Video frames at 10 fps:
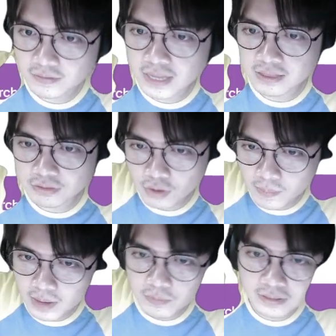right, the
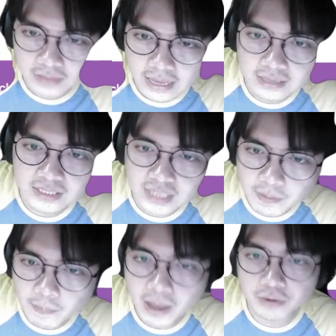turbine will take some
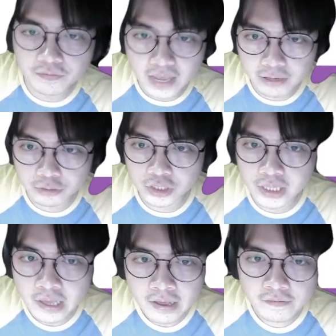amount of energy